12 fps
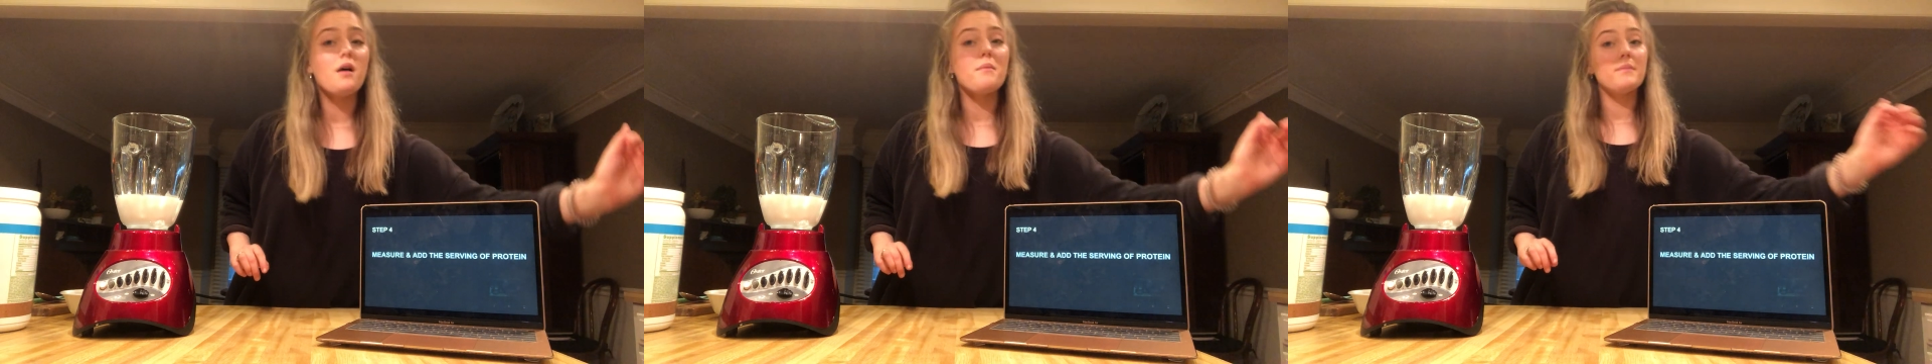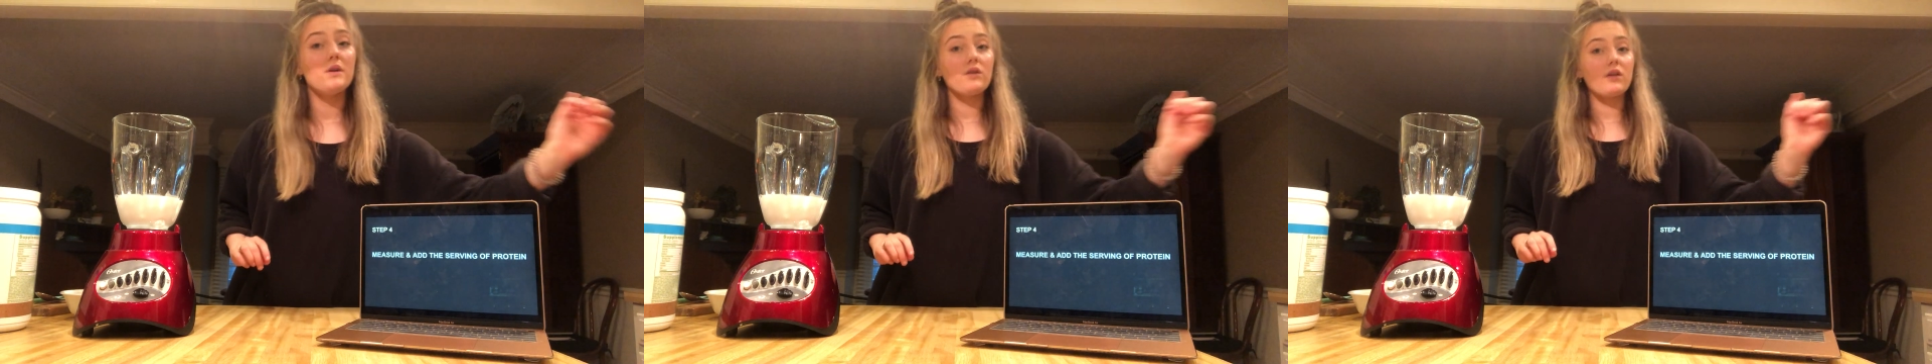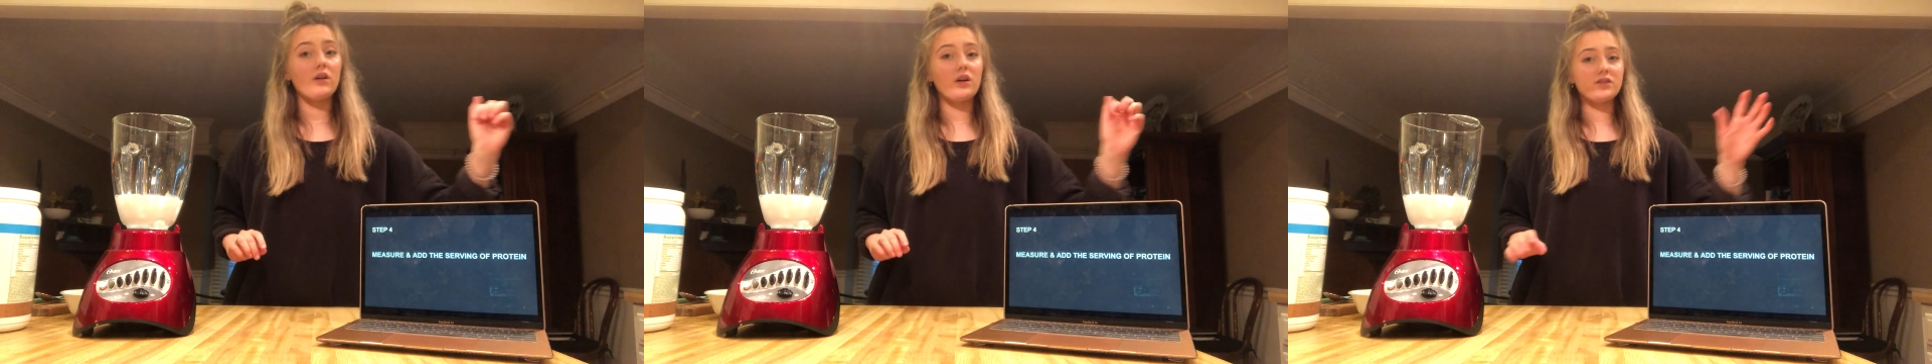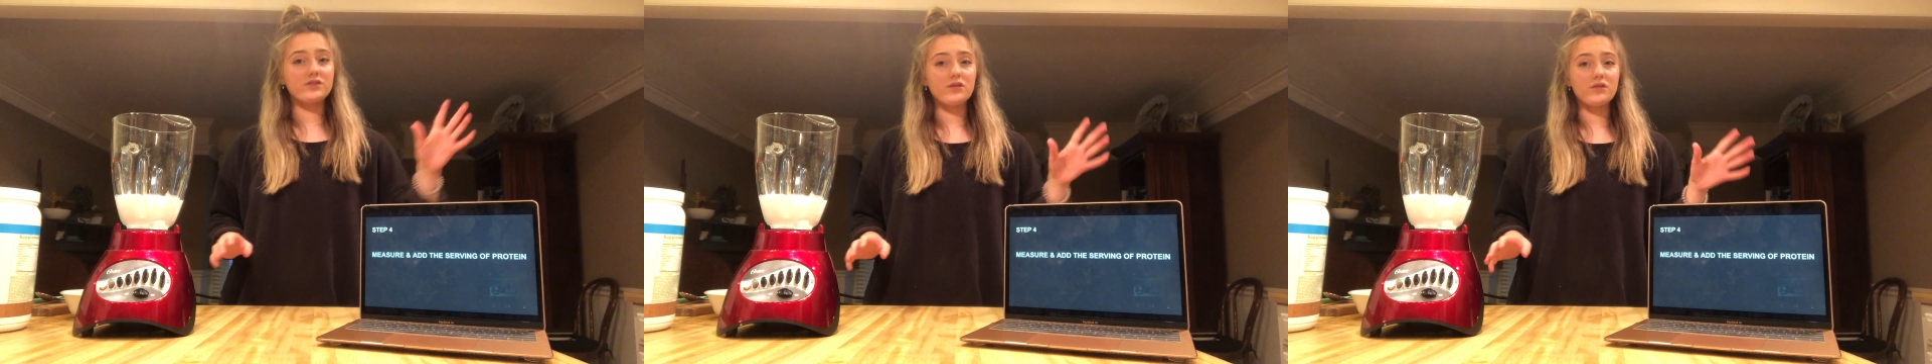Milk
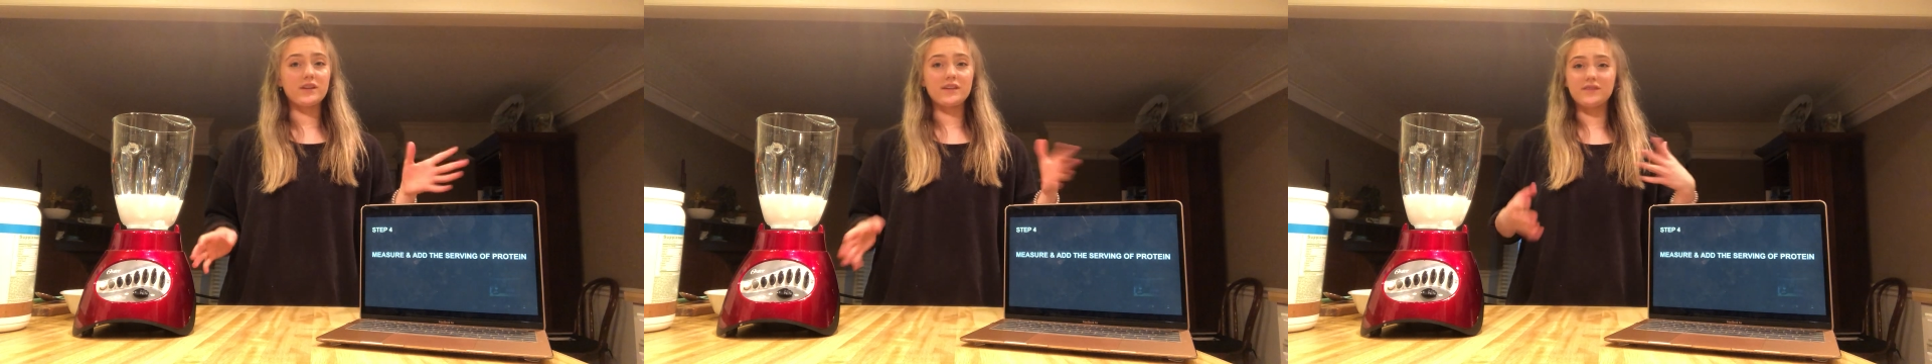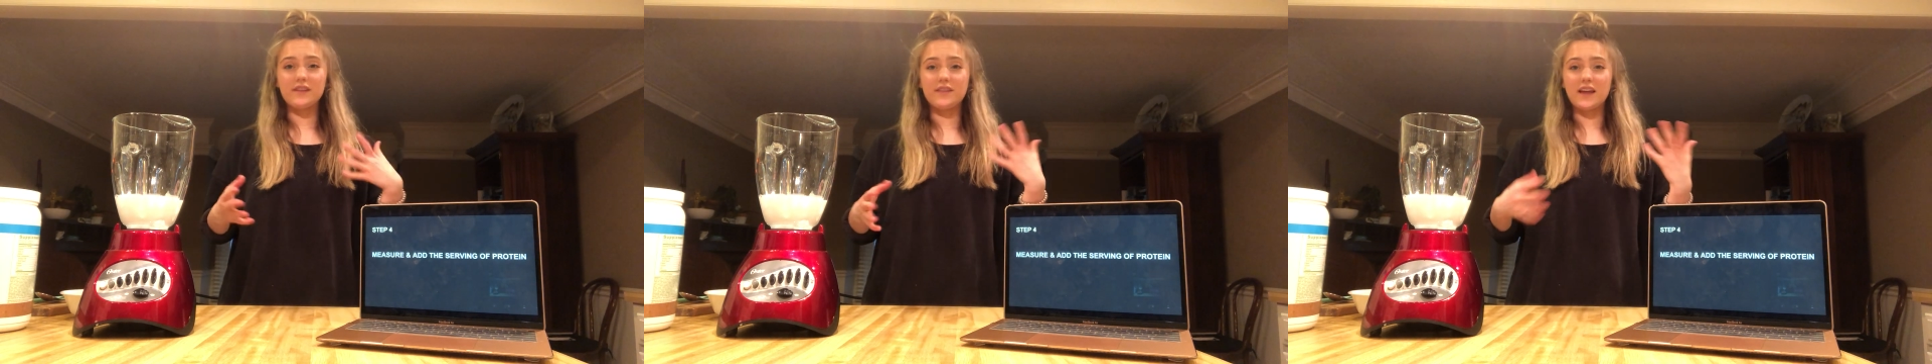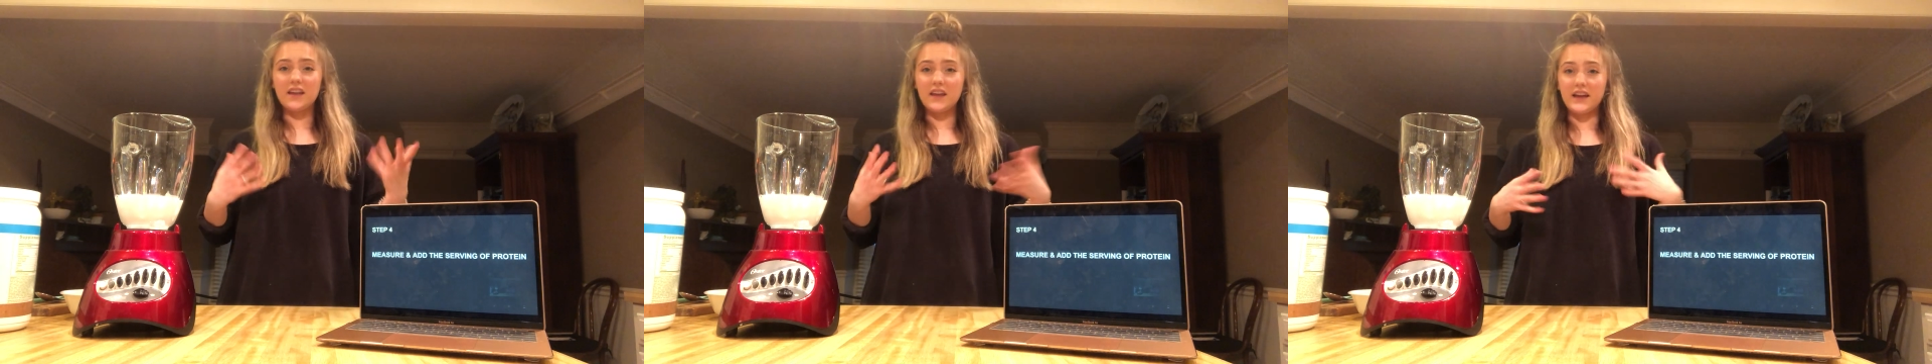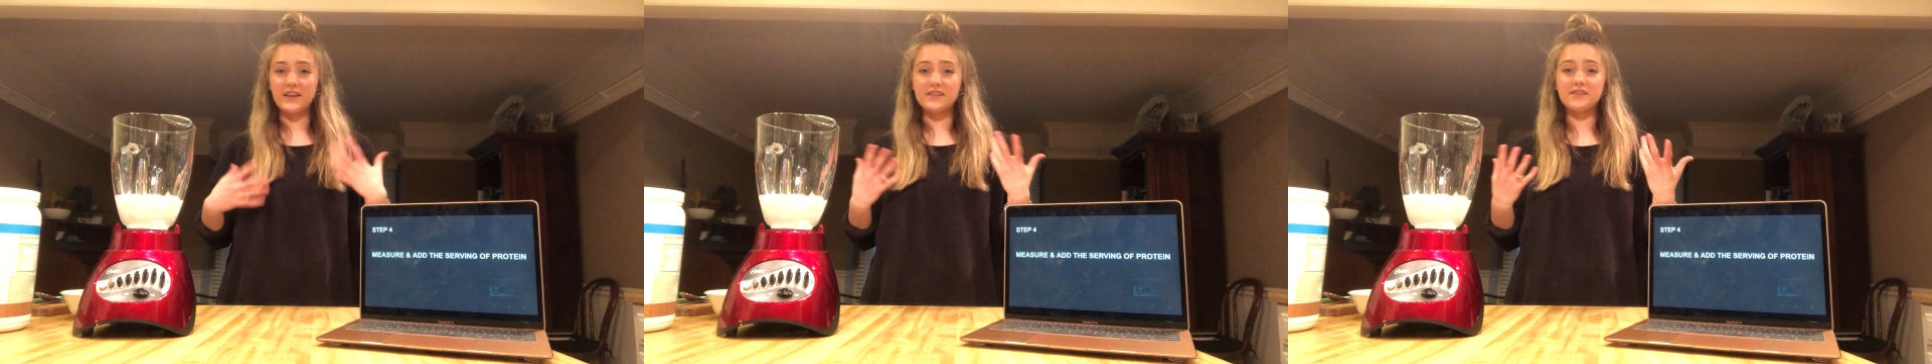also gives it that
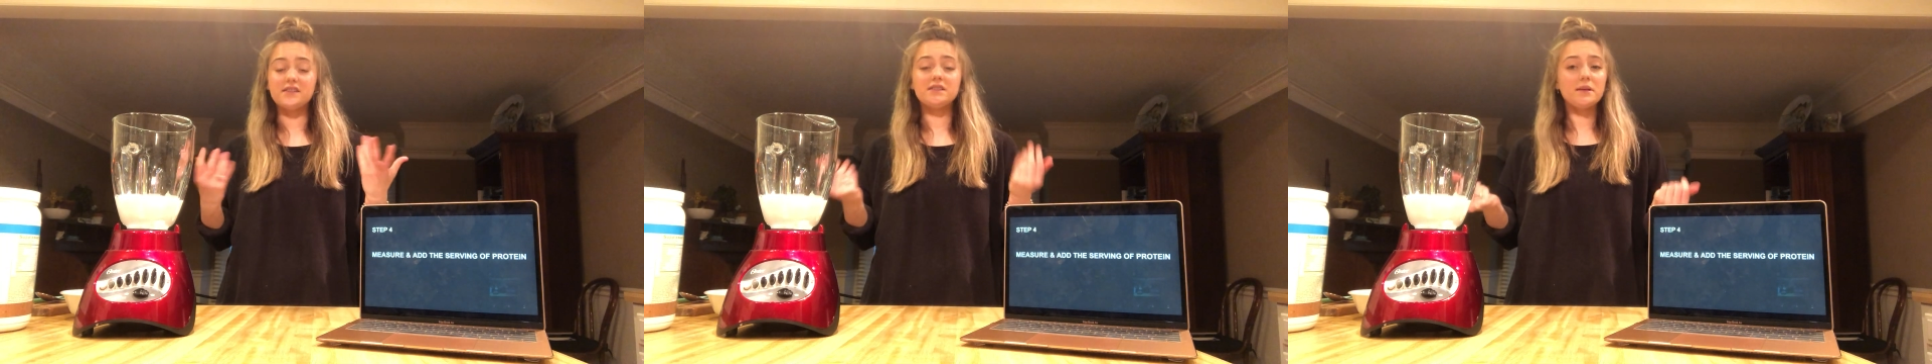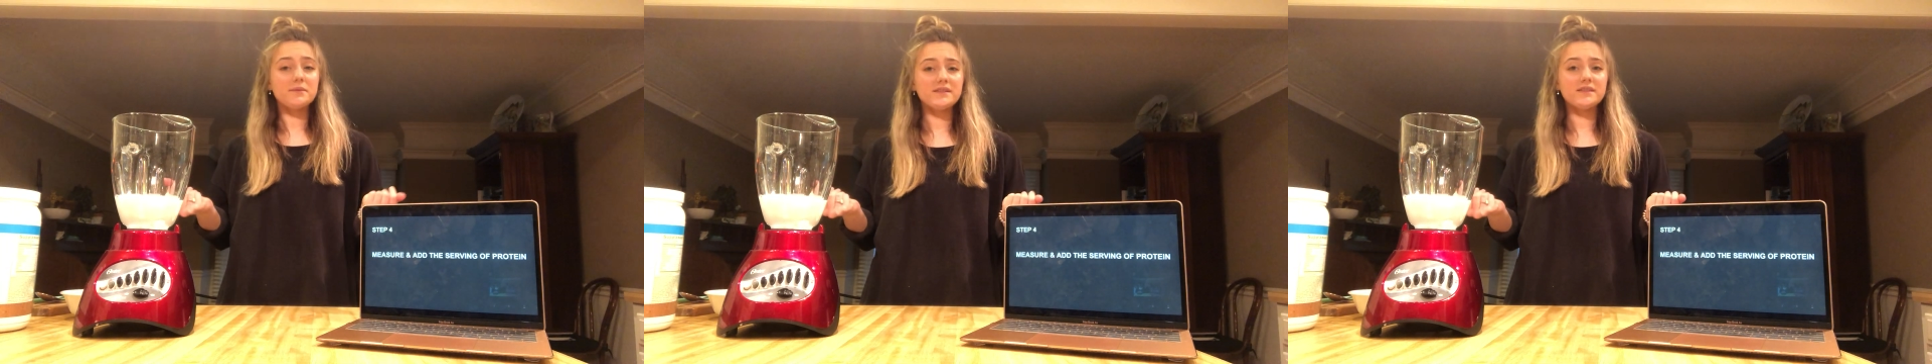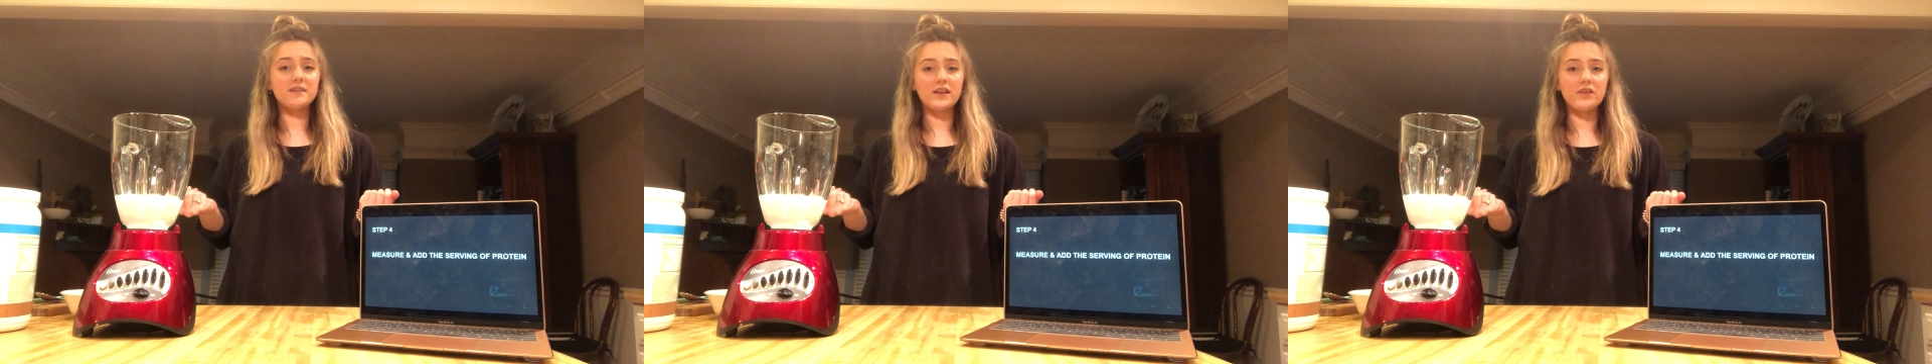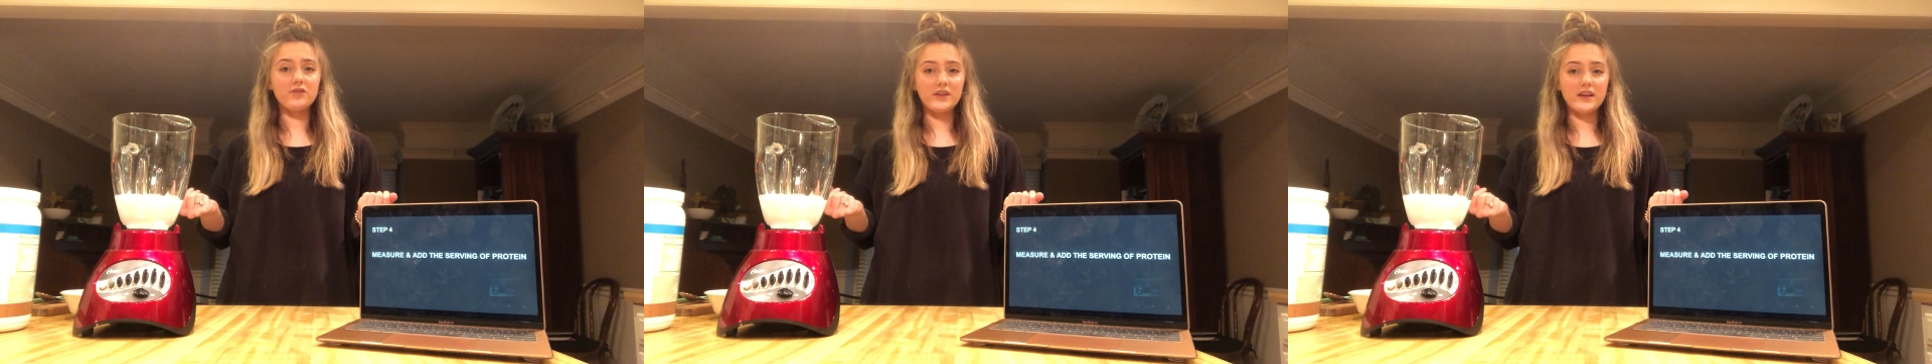nice substance
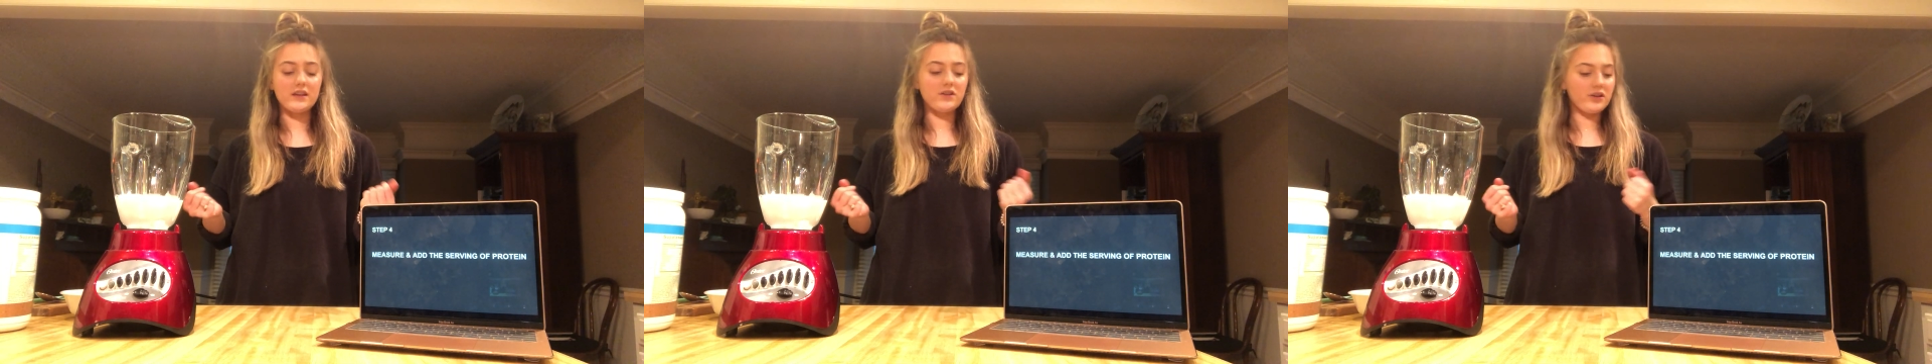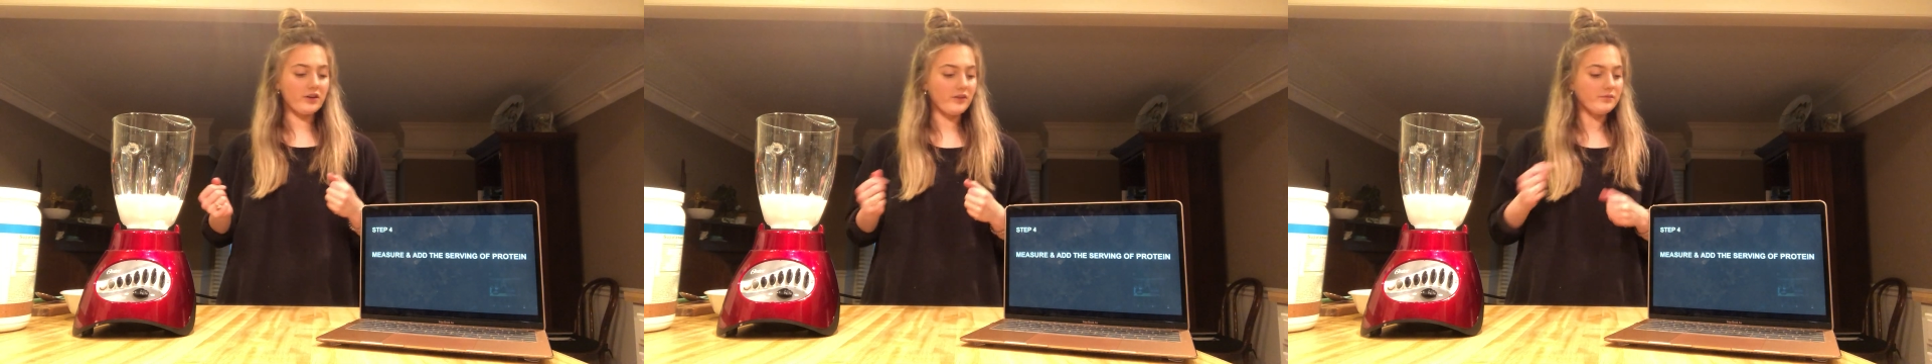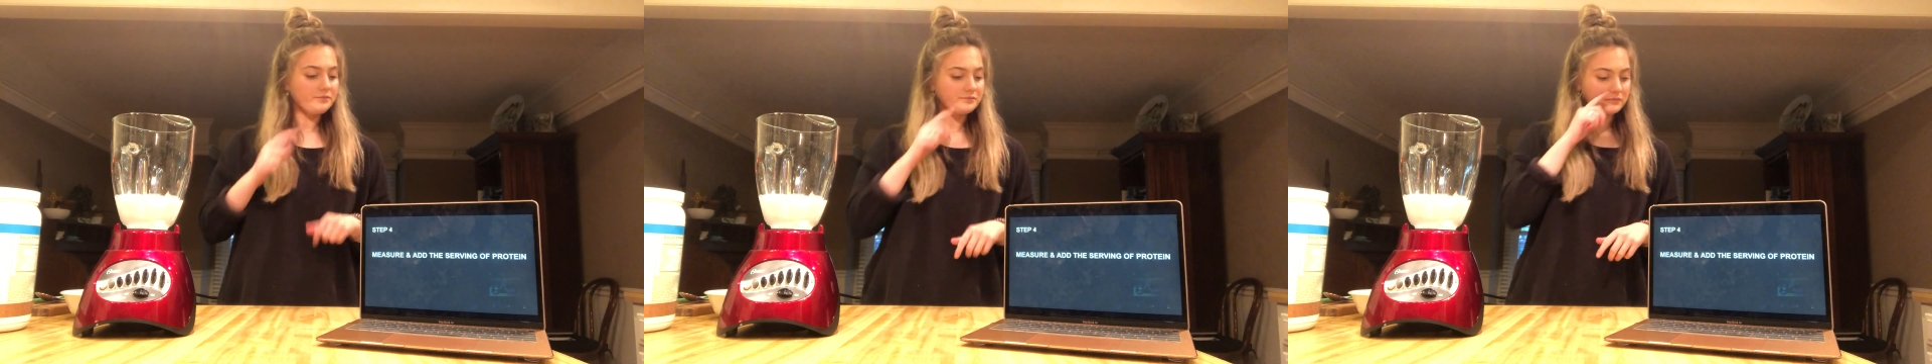that you need, you know?